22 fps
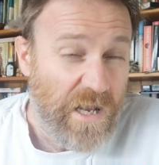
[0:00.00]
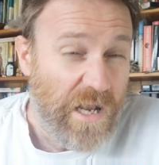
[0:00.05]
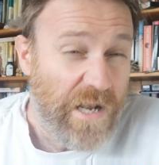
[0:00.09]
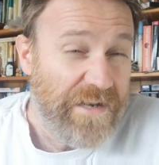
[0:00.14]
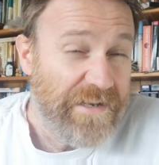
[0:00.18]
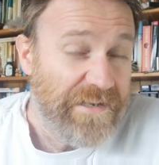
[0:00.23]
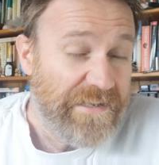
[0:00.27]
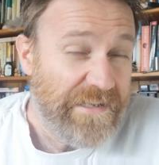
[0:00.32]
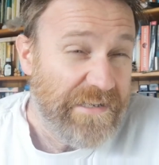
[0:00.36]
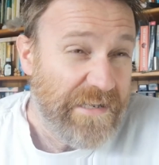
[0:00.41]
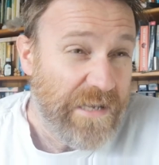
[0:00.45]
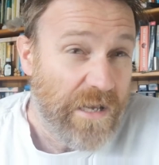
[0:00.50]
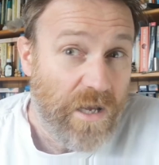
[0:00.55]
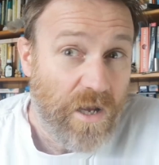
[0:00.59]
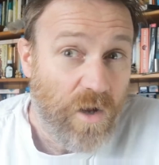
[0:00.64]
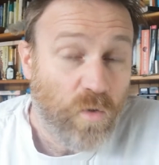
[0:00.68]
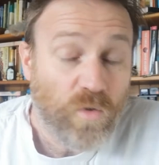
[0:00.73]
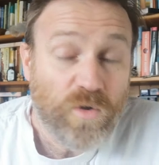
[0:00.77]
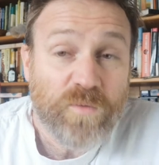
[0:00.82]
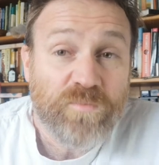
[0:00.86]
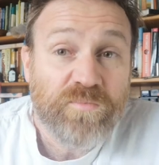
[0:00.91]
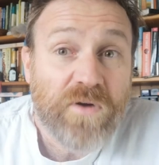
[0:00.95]
and the
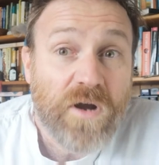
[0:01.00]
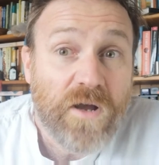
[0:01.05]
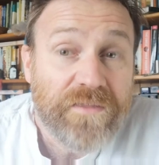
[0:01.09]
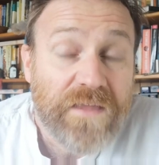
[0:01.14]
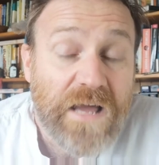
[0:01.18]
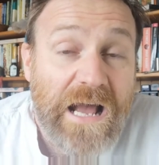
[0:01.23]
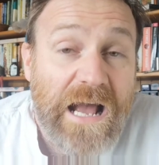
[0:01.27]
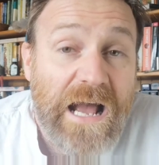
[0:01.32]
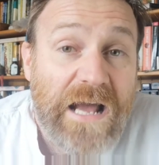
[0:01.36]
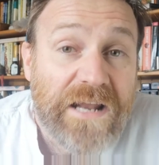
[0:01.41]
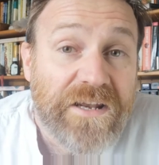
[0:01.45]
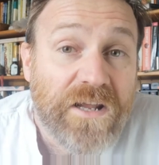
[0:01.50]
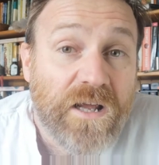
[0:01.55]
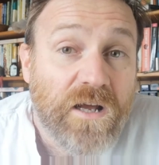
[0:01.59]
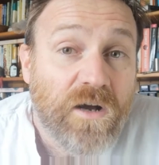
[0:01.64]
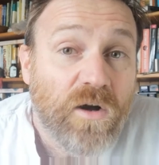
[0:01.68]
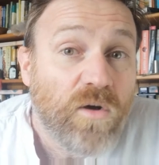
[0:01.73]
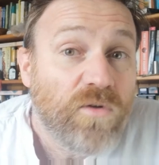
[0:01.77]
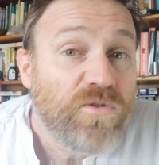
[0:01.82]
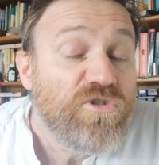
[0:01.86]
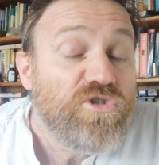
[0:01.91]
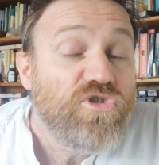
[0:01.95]
older brother had
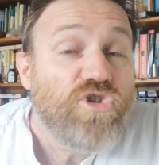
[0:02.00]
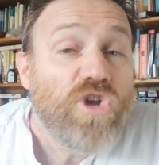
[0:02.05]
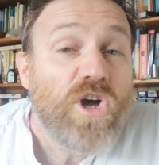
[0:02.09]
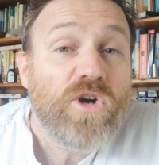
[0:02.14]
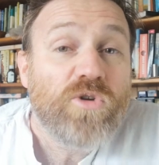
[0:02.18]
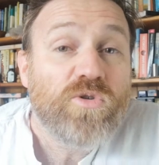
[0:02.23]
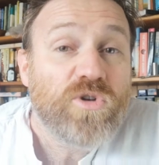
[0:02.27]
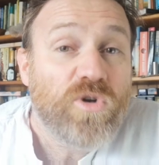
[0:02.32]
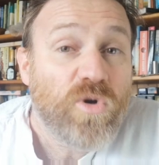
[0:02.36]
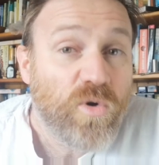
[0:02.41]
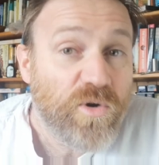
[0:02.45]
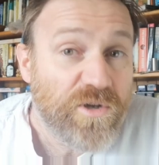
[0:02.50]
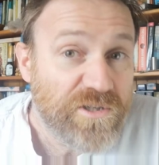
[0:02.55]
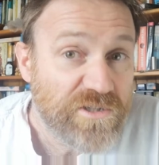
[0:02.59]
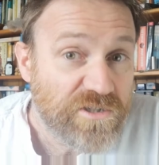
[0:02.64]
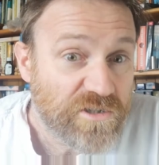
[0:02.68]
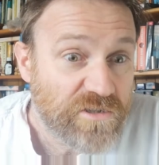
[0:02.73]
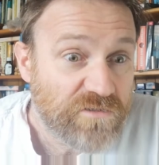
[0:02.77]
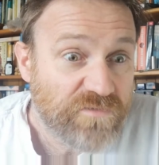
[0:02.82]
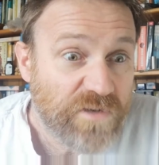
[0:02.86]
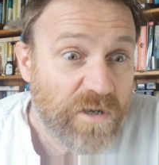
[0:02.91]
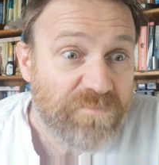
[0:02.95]
no coins
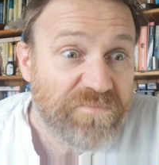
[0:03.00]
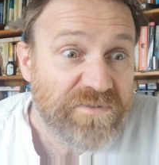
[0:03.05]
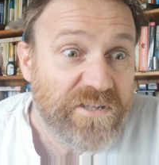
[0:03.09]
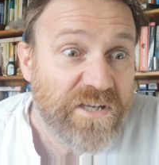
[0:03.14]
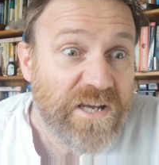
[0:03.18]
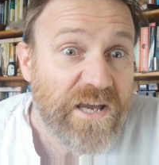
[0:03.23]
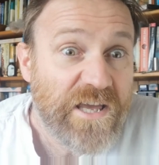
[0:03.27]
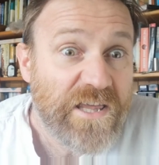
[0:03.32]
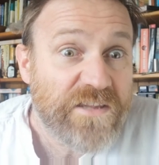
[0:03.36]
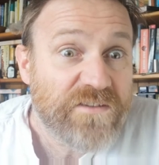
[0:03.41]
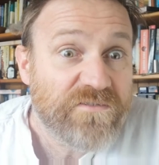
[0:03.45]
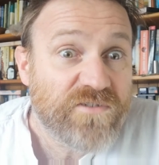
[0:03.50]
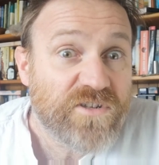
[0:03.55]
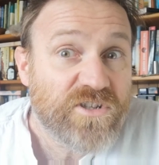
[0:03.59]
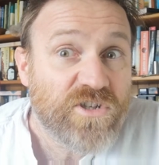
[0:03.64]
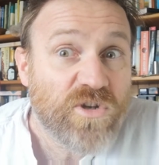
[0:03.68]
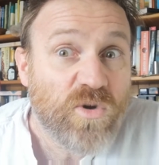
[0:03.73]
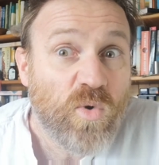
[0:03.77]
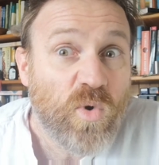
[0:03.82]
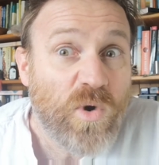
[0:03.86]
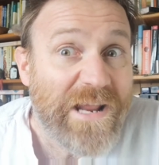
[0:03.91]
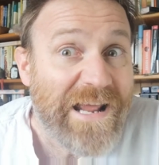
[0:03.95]
to rub together
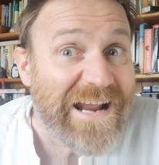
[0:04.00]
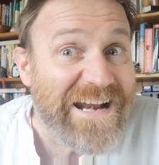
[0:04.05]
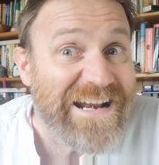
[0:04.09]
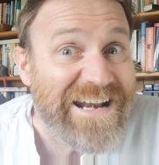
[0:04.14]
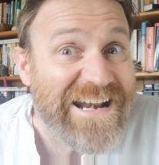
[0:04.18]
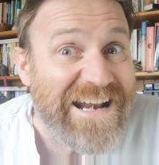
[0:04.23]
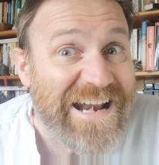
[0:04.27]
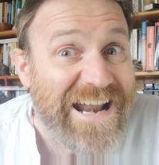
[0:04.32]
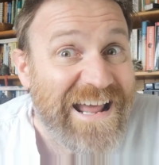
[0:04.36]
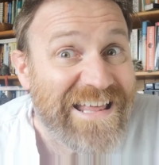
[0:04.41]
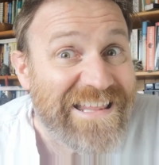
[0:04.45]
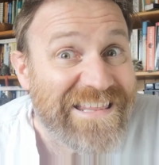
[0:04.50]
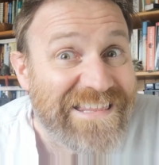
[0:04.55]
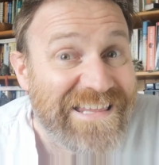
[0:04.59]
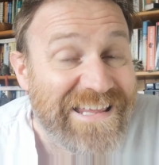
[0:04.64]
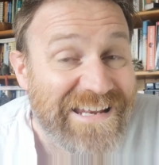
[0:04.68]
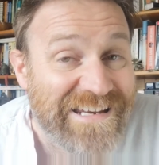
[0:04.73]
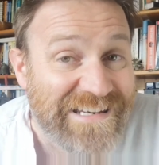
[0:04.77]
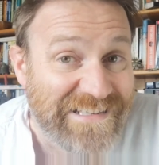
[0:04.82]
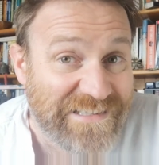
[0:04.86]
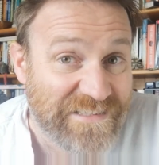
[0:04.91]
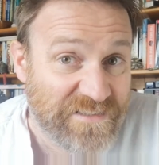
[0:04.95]
at all. He had
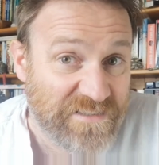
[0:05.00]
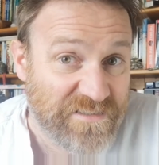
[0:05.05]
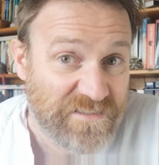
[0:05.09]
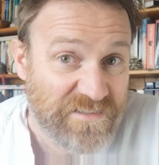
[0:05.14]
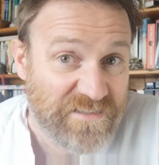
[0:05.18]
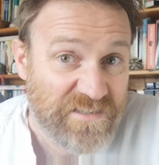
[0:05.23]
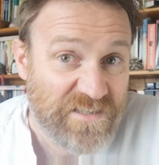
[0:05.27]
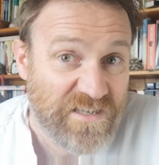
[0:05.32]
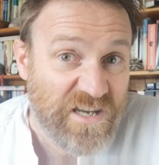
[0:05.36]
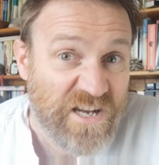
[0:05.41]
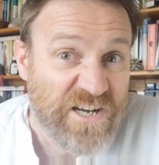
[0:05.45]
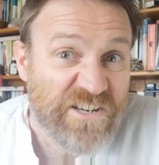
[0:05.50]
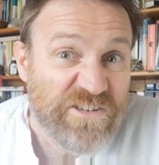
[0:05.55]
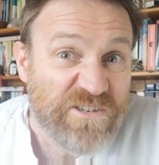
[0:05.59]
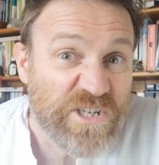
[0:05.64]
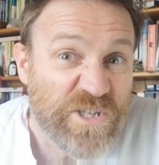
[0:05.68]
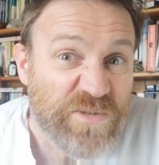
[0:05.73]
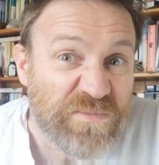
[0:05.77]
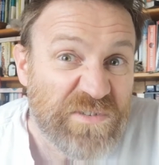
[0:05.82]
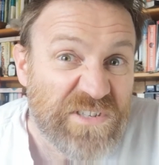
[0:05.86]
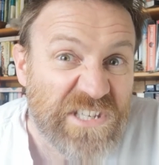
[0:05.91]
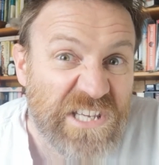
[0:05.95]
nothing, and
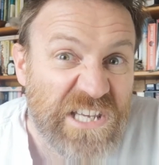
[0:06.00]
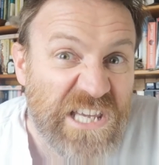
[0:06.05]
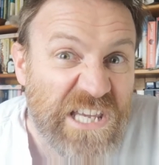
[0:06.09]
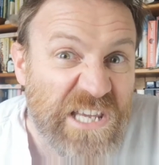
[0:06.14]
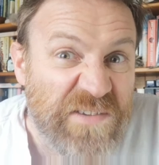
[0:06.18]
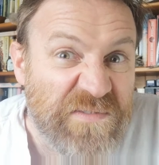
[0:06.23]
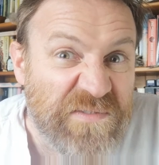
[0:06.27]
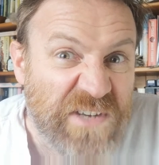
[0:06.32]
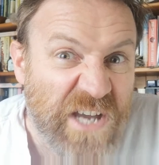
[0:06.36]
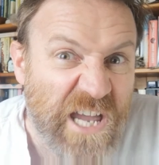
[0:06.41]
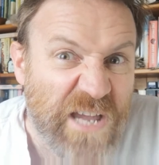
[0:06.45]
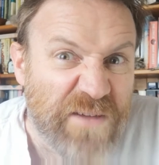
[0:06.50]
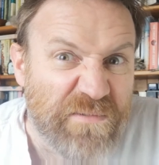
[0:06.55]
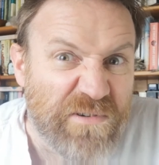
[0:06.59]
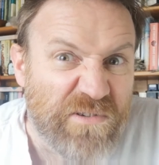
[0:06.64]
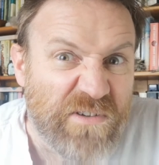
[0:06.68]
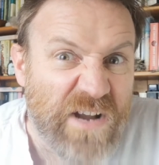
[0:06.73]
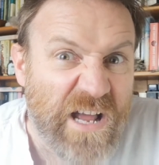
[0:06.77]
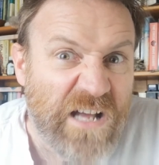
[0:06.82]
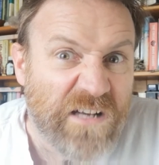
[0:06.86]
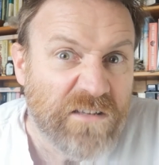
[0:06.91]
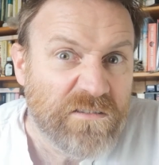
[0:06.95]
Christmas Eve came
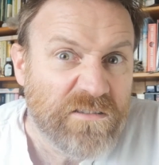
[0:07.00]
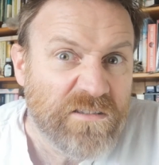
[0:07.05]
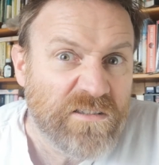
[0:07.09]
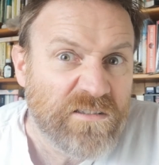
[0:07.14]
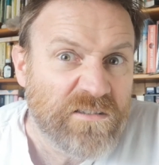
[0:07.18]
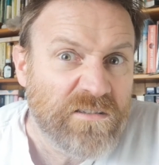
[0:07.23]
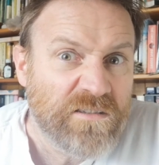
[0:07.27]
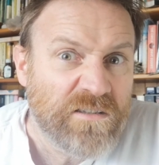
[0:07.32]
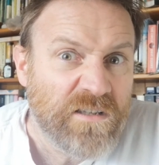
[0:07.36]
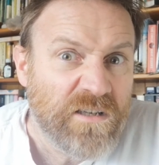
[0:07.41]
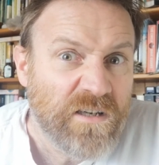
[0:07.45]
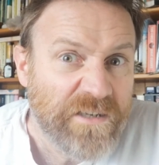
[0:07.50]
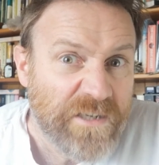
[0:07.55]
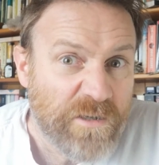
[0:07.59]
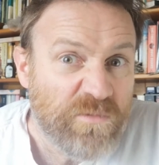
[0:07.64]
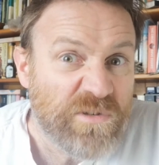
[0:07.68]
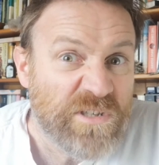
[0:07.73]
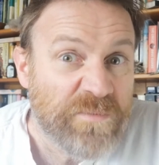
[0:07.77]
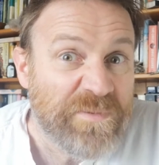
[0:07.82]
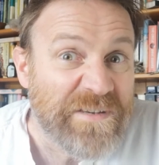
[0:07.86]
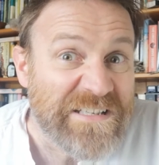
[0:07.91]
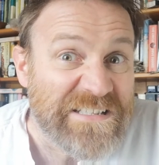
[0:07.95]
around and he
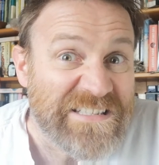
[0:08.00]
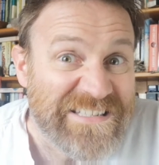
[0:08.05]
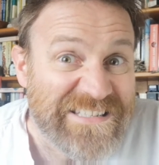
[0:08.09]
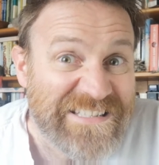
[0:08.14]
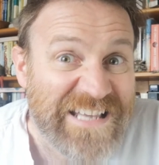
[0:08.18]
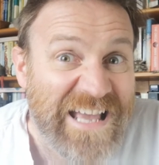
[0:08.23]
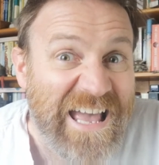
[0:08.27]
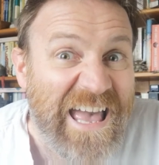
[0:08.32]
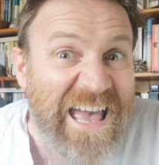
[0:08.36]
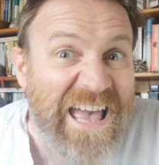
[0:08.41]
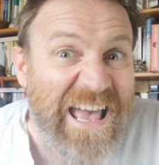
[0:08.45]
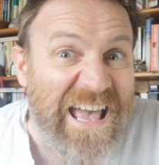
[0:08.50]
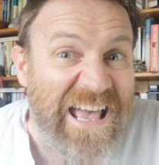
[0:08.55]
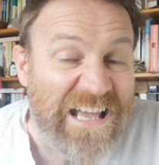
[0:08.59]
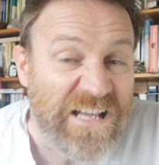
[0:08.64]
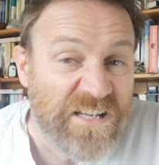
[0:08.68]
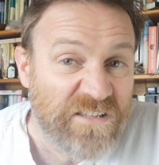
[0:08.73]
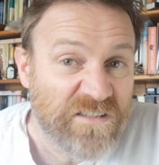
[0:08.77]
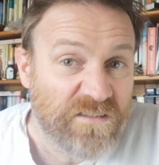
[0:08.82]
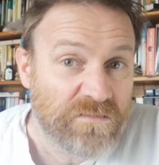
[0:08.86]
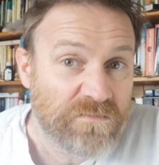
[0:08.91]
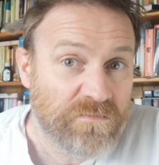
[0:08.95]
was a bit
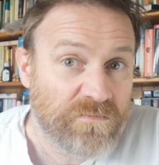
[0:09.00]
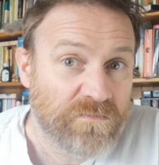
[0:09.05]
scared,